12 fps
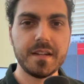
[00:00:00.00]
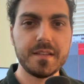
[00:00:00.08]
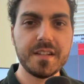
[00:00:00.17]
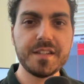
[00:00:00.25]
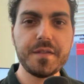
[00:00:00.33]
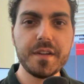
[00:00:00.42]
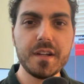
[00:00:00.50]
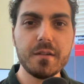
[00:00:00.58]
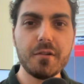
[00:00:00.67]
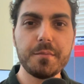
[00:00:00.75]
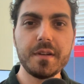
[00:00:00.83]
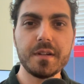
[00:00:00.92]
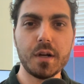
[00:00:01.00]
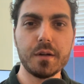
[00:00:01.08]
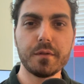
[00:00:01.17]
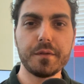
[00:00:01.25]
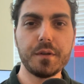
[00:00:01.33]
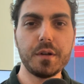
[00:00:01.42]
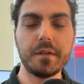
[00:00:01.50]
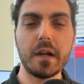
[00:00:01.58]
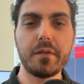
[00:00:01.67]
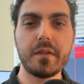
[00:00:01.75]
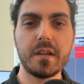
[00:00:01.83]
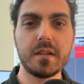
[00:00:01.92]
This video will be an overview of
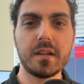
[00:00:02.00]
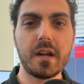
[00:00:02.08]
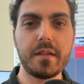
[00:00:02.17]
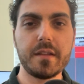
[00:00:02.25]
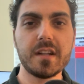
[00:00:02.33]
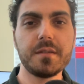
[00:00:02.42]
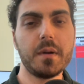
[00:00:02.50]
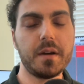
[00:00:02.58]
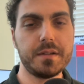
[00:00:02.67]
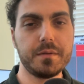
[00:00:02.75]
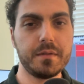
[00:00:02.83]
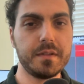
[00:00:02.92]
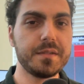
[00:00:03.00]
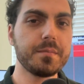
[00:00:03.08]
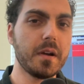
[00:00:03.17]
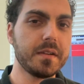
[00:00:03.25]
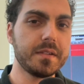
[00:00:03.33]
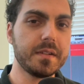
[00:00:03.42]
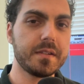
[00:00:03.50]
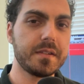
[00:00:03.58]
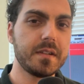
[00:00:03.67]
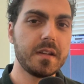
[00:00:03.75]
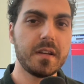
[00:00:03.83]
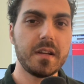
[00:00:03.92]
everything that I think about during this process.
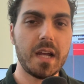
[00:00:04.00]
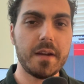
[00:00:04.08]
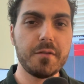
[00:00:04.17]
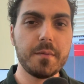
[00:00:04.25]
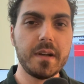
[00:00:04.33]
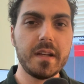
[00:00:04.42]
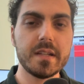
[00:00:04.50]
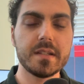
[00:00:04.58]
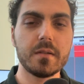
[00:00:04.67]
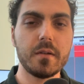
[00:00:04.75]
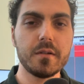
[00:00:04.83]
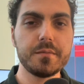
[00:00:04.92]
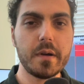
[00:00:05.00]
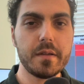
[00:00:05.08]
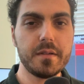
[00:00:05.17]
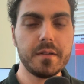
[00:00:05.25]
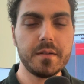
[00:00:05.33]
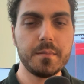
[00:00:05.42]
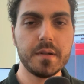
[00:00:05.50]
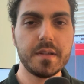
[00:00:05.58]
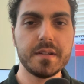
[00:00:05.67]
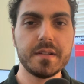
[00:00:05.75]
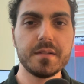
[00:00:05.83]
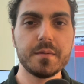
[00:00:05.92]
Everybody has their own method, but
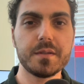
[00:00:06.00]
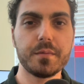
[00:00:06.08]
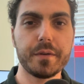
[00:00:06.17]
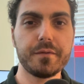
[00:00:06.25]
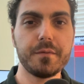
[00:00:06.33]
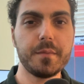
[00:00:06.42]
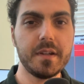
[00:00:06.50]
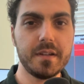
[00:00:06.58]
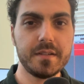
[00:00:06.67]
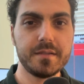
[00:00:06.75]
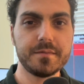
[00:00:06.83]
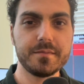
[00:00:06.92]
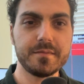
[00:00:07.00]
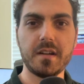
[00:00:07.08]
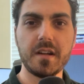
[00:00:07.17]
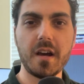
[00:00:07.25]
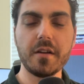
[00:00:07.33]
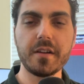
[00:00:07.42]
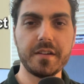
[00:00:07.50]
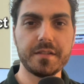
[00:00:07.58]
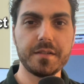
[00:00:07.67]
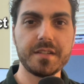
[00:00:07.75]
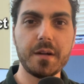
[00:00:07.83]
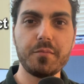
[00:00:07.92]
this is what's worked for me. Okay, so
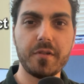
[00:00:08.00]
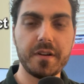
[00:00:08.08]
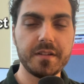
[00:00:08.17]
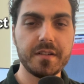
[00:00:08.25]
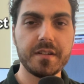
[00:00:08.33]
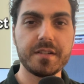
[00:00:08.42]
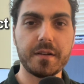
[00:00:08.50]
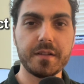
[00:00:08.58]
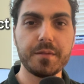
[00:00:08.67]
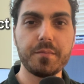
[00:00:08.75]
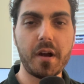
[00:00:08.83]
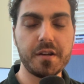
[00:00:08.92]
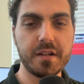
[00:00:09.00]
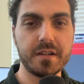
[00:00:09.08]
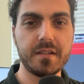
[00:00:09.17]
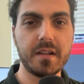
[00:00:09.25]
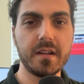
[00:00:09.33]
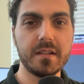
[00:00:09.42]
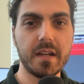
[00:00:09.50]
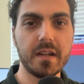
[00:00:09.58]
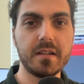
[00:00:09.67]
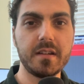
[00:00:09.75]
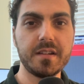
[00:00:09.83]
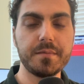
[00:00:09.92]
step 1, start the project and get
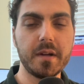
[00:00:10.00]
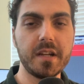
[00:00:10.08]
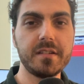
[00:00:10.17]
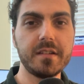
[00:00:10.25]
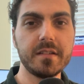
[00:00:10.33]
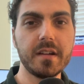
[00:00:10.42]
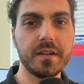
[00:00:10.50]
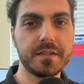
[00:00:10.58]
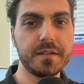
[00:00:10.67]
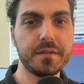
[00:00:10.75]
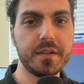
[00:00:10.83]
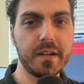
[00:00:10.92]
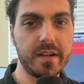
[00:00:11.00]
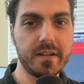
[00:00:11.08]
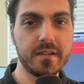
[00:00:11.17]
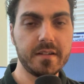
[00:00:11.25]
as many details as you can.